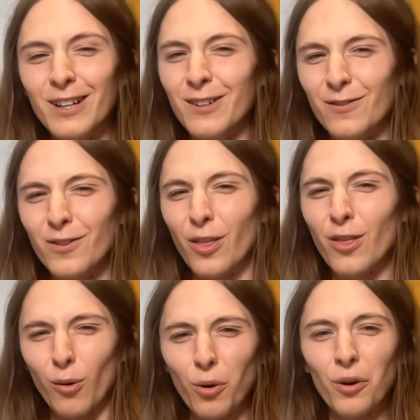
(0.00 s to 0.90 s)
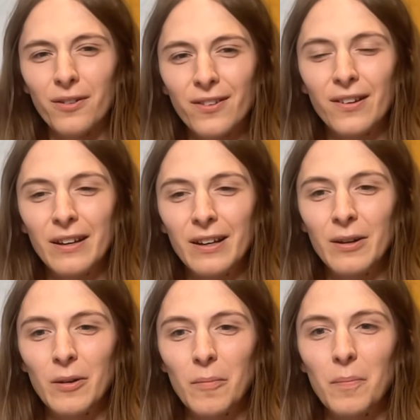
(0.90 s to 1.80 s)
for thought,
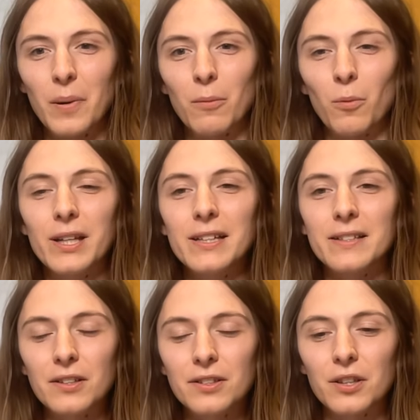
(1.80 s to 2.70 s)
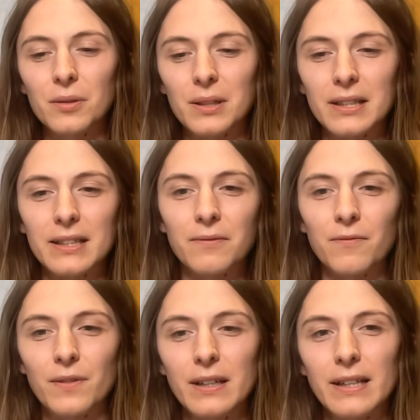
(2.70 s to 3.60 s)
but what it does do is it's
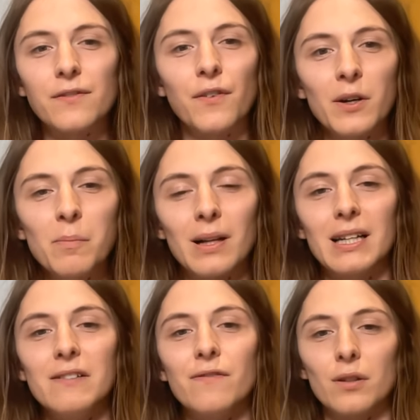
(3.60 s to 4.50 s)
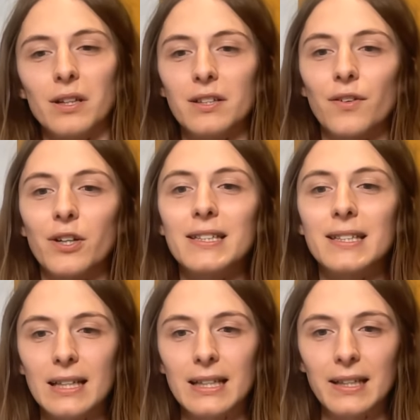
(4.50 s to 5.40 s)
it's very playful and it's very
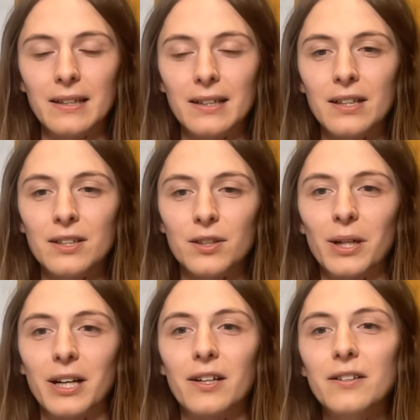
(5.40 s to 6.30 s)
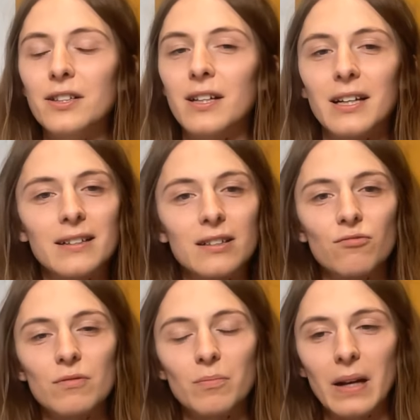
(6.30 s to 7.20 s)
silly, so it kind of just like
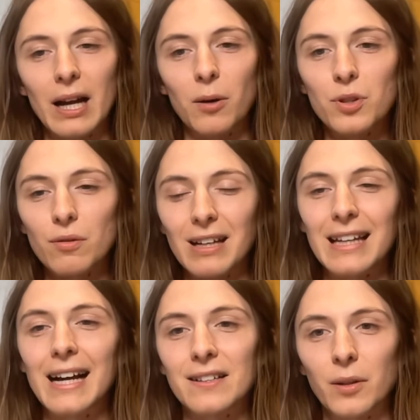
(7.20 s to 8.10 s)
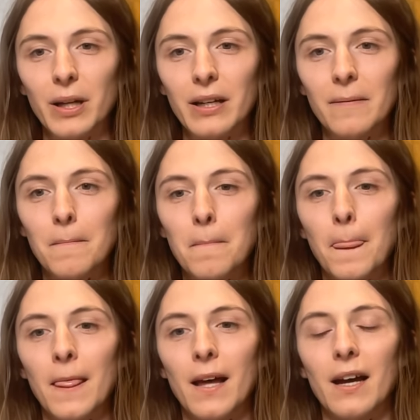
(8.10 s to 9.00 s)
helps you relax a bit,
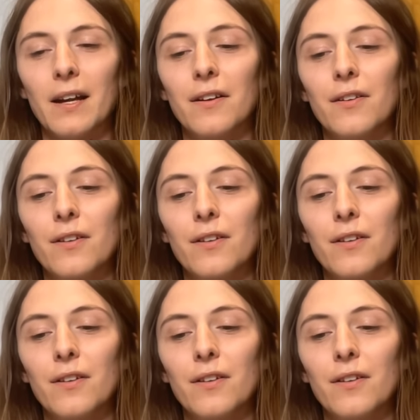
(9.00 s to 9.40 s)
and